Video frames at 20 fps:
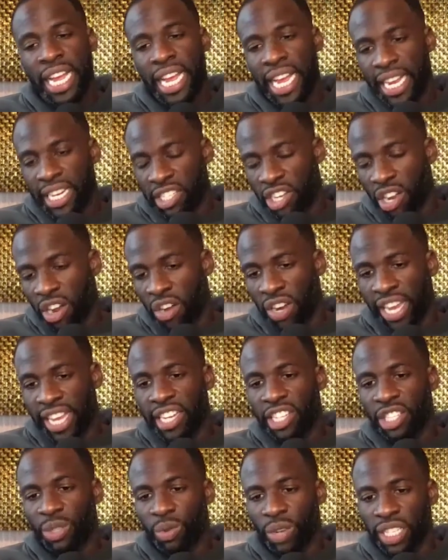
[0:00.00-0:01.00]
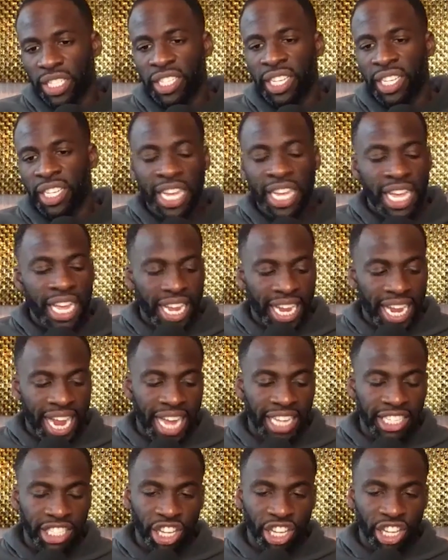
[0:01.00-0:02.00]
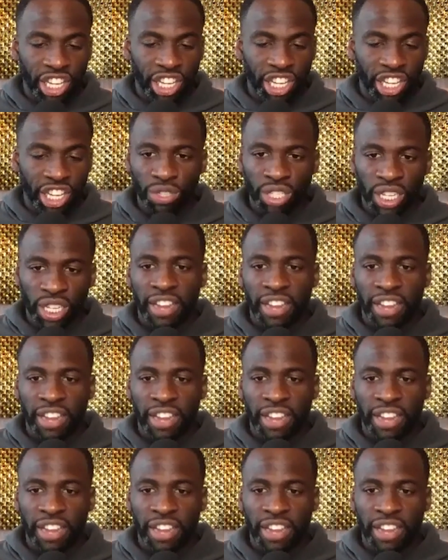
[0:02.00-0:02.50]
And don't get it twisted. It has a huge